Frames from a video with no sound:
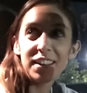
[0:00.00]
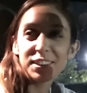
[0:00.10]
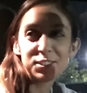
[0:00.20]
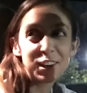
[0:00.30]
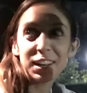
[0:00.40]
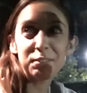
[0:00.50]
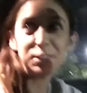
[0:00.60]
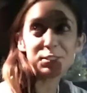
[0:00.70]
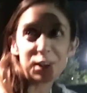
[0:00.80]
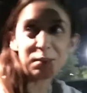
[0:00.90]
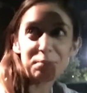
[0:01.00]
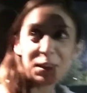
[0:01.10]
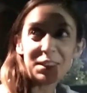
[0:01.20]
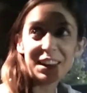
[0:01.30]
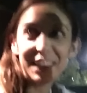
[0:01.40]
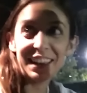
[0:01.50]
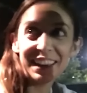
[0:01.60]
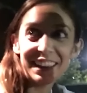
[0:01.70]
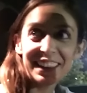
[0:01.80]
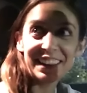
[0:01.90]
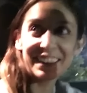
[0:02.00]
Are you trying to get me drunk, Bethany? Yeah.